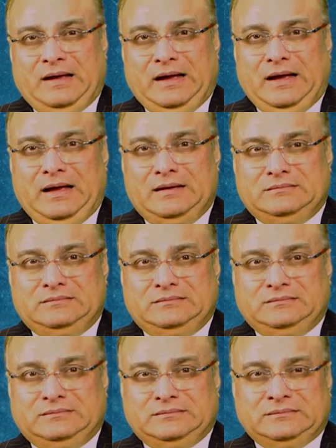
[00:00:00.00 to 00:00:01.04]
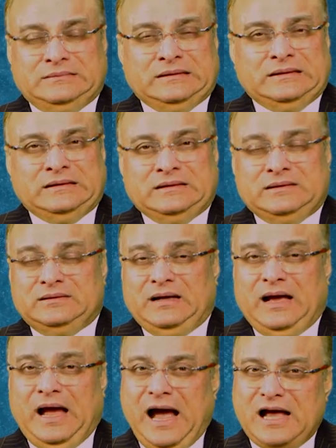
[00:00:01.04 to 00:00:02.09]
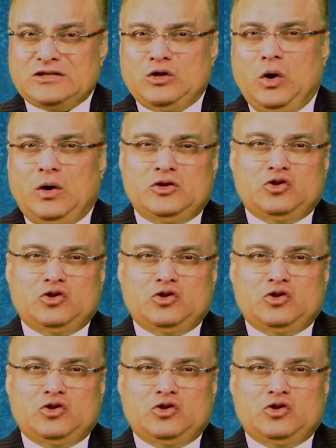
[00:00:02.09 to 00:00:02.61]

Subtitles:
And as long